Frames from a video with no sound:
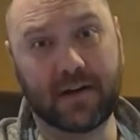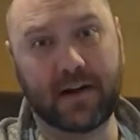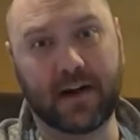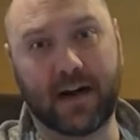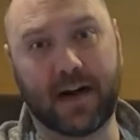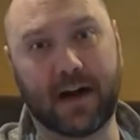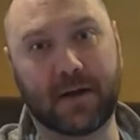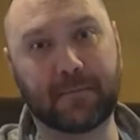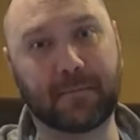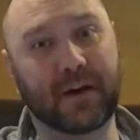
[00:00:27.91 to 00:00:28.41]

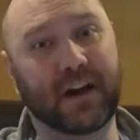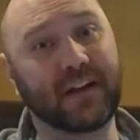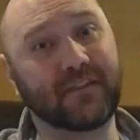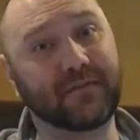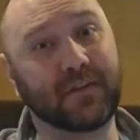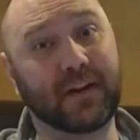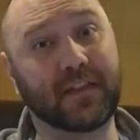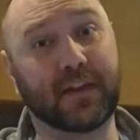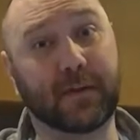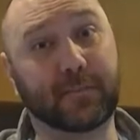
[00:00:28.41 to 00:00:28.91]
but I
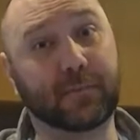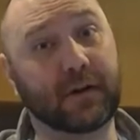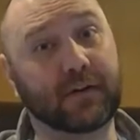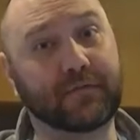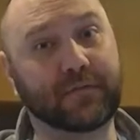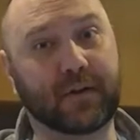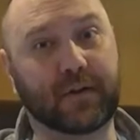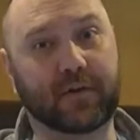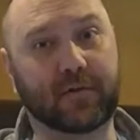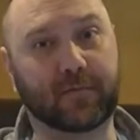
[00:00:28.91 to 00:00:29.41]
find that bread
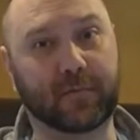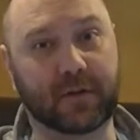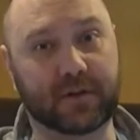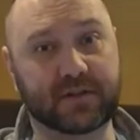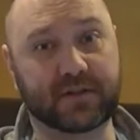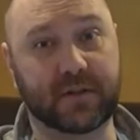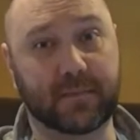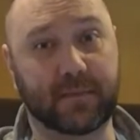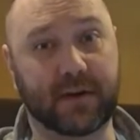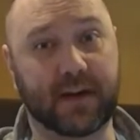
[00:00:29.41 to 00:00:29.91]
flour
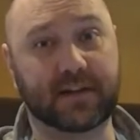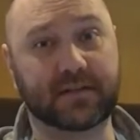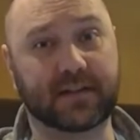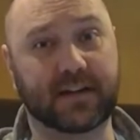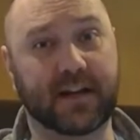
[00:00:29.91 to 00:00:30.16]
works the best.